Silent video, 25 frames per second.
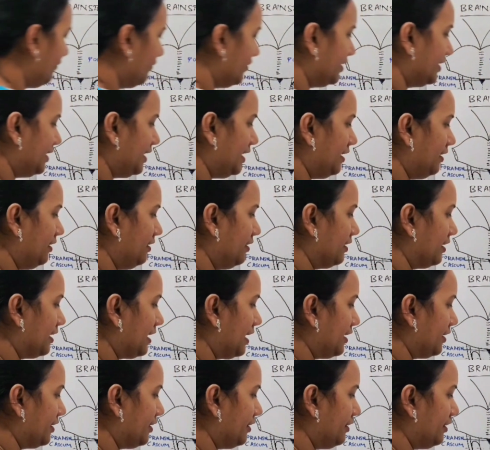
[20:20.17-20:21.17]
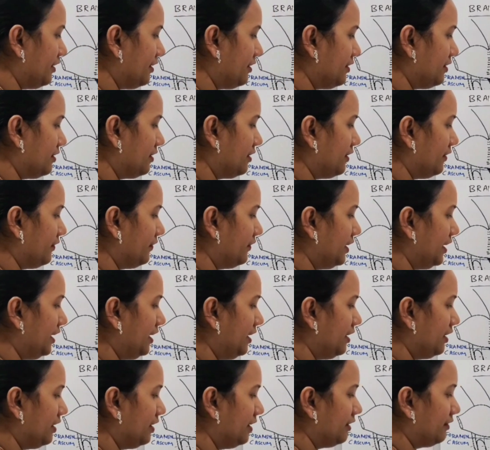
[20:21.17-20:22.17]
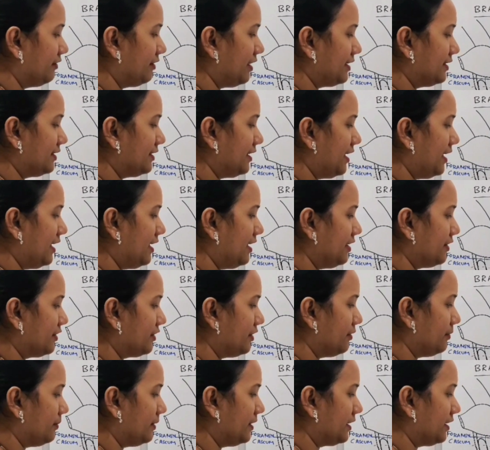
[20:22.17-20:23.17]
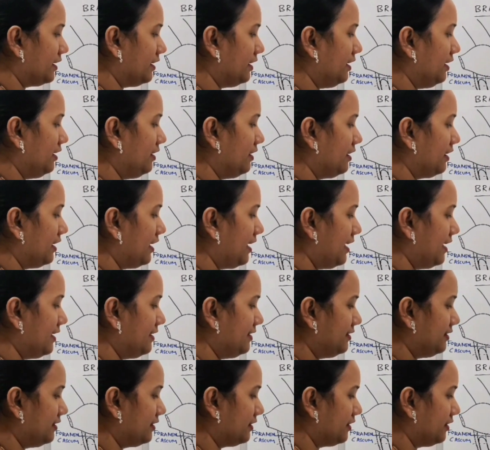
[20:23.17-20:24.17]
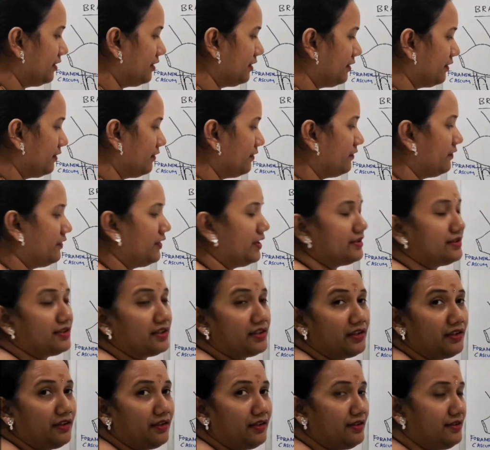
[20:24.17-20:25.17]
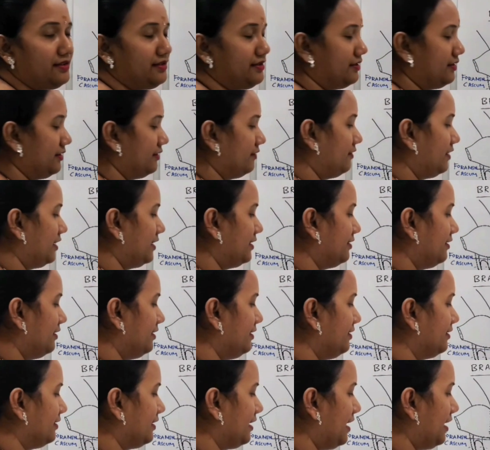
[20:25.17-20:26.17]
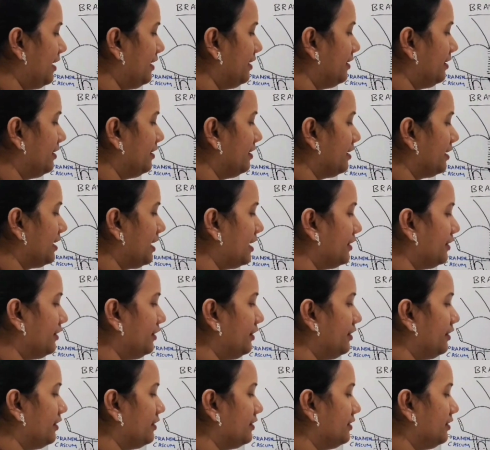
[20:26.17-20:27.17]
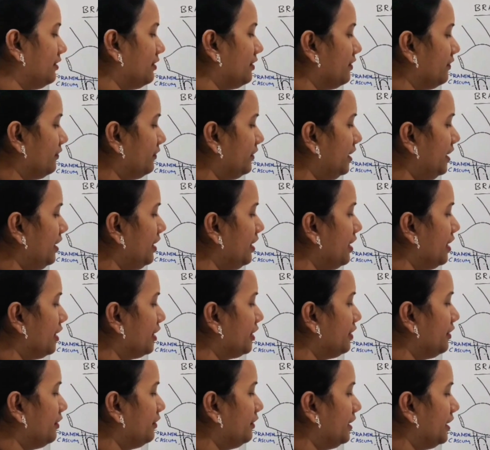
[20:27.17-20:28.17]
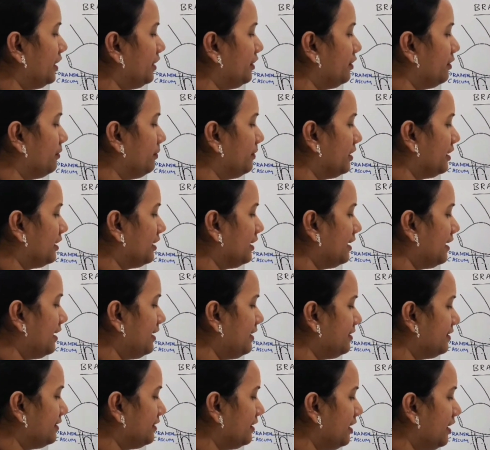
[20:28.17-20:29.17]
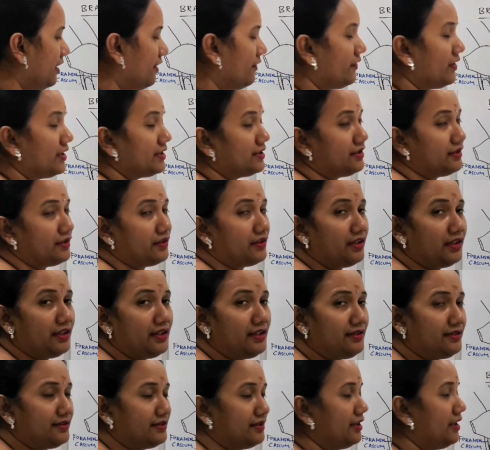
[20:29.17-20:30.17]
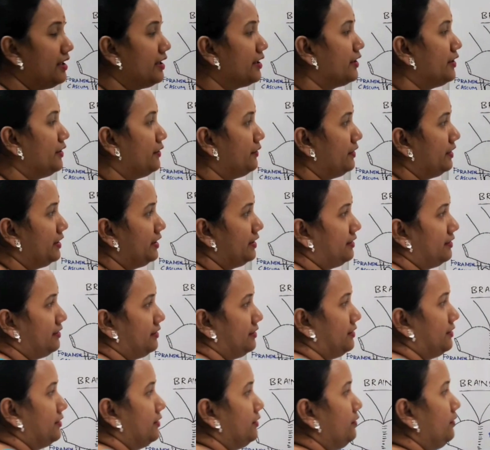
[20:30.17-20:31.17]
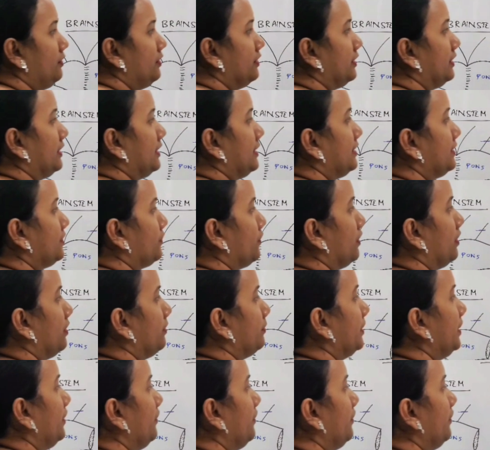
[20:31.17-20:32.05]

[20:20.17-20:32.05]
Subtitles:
seen continuation of the gracile tubercle as fasciculus gracilis and continuation of the cuneate tubercle as fasciculus cuneatus. So these form the